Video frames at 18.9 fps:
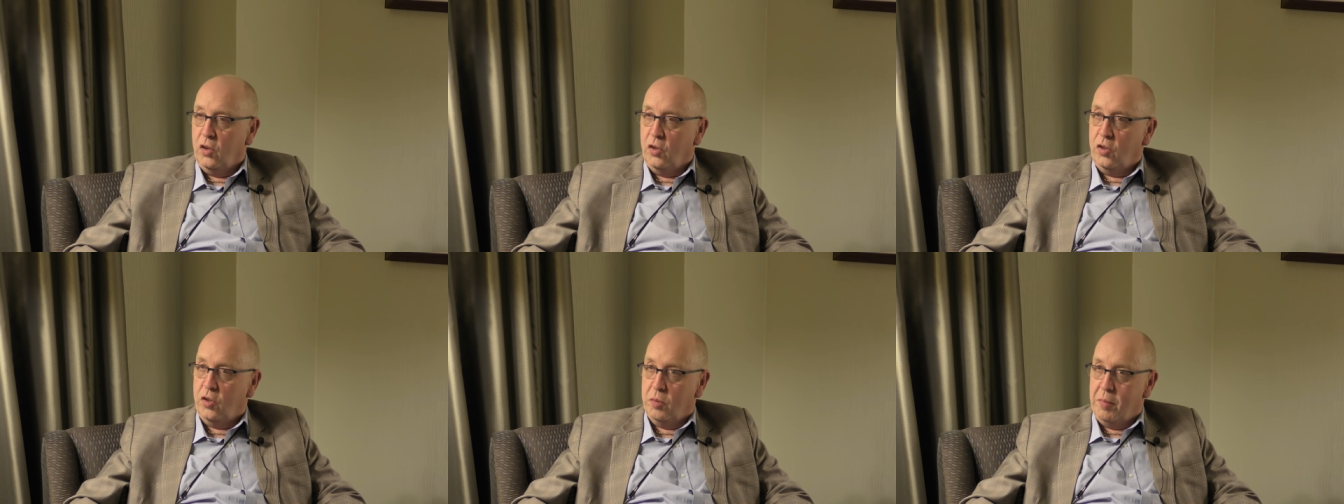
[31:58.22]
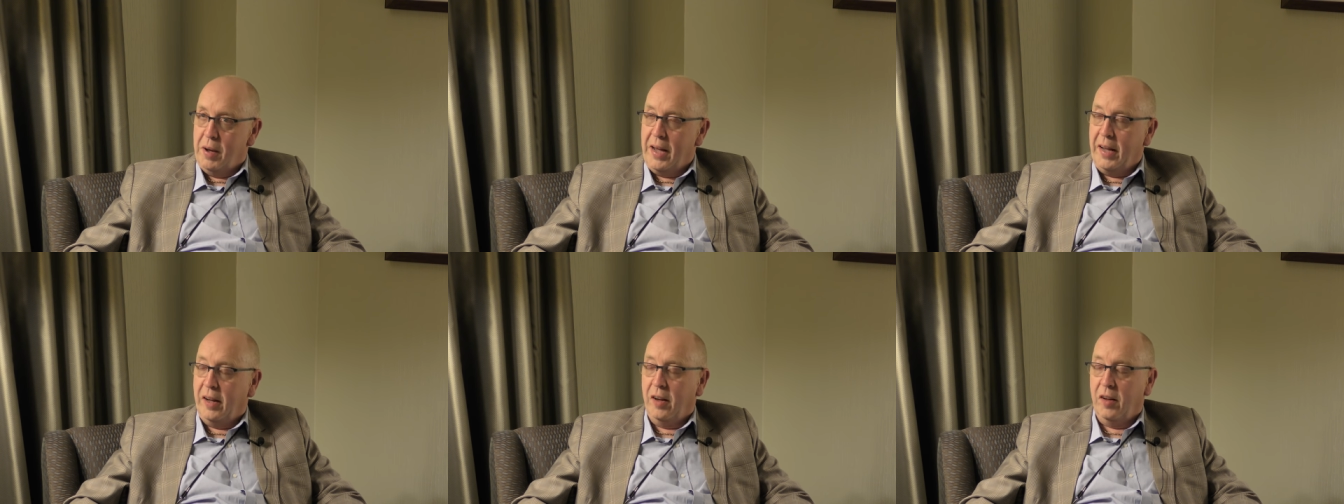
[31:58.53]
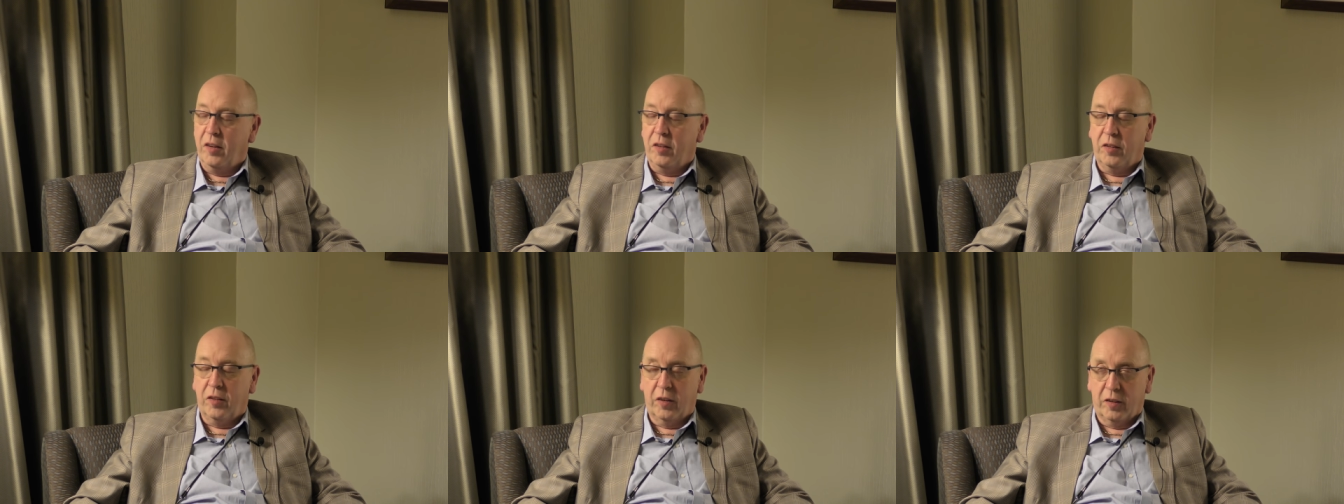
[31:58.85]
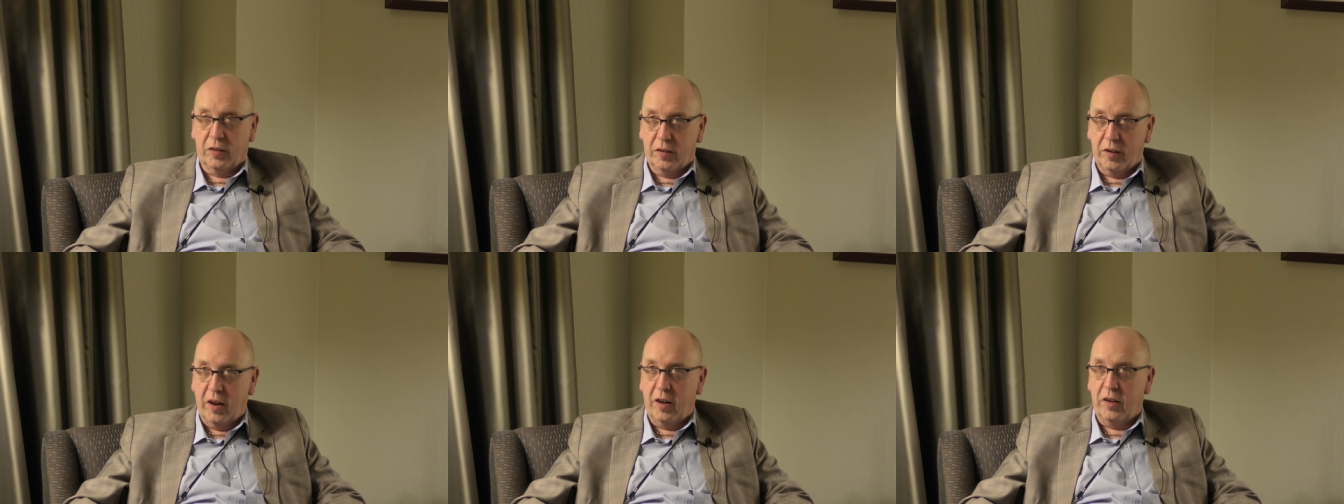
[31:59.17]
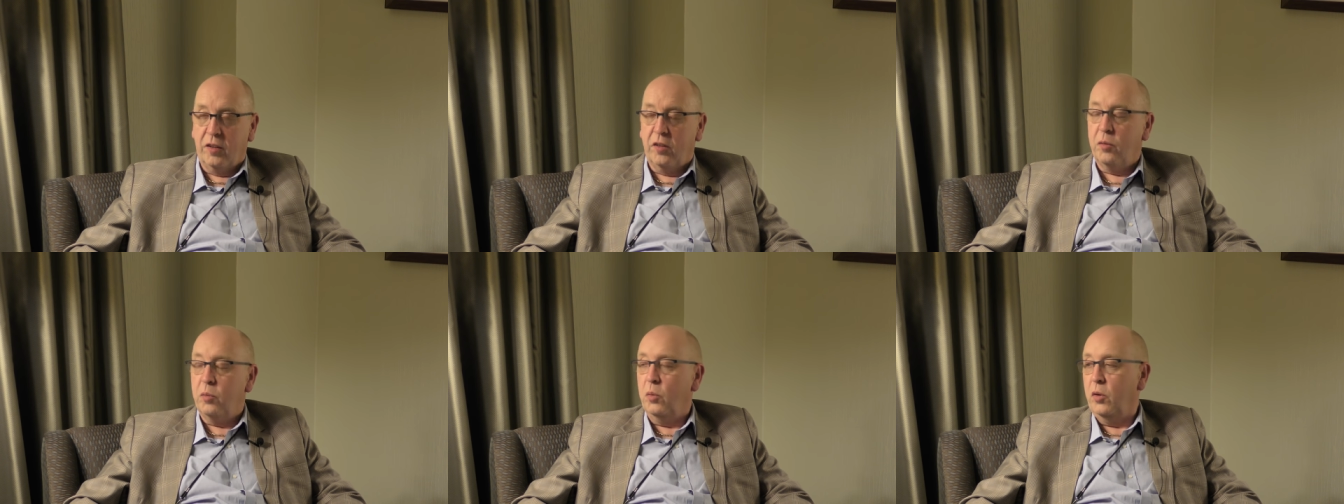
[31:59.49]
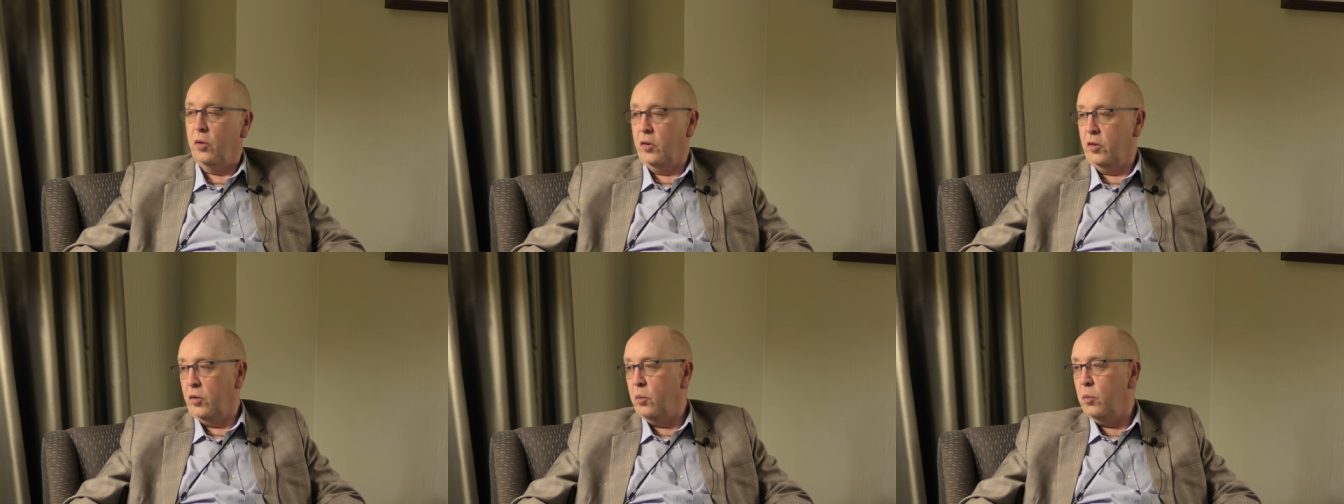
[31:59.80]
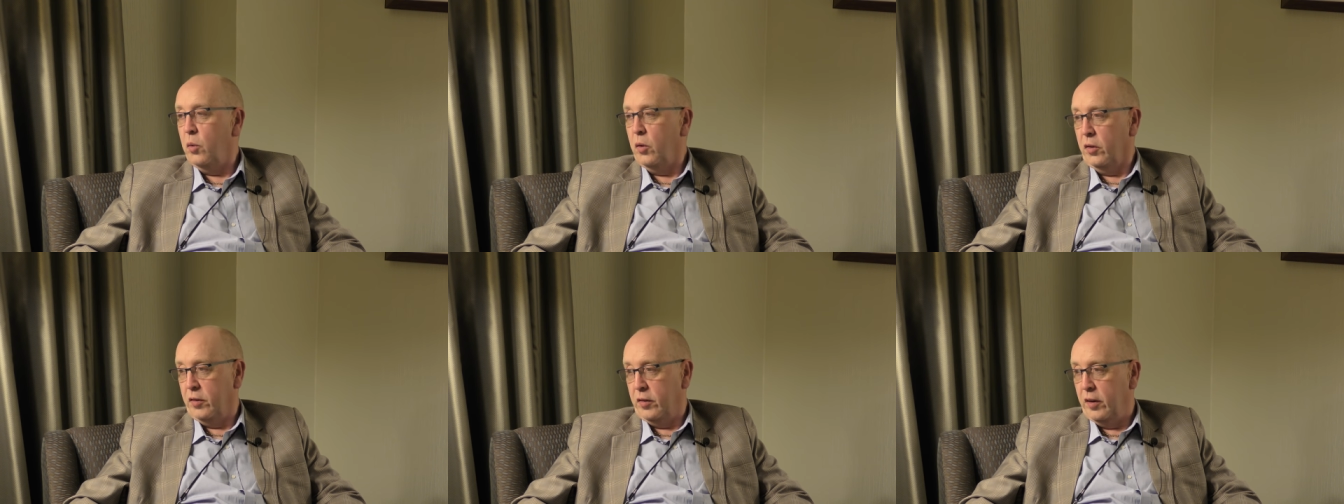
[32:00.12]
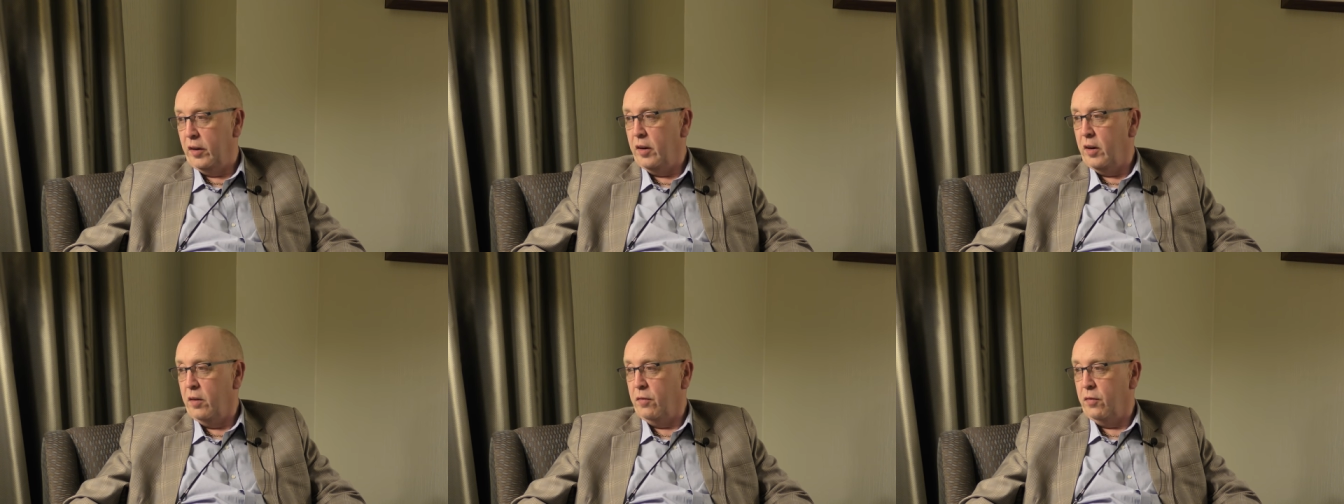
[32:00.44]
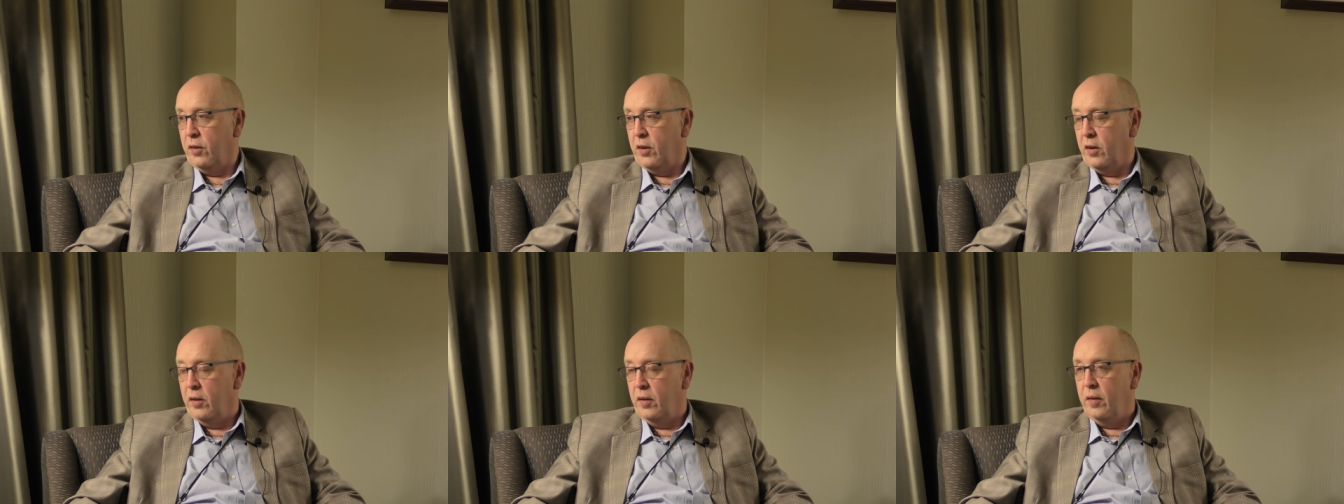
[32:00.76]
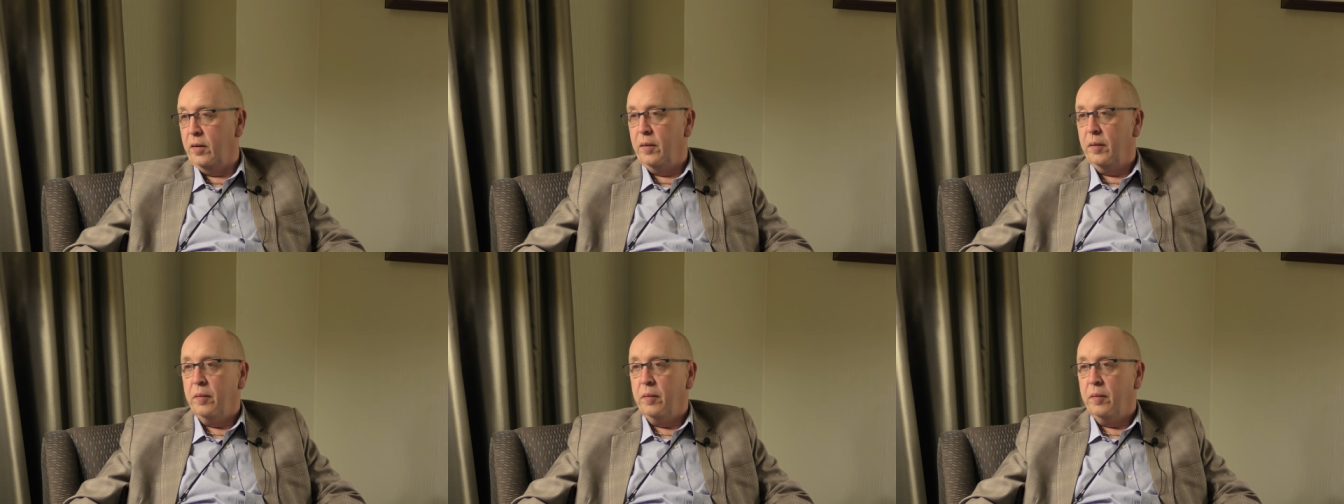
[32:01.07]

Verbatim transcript: to make it a success was was significant.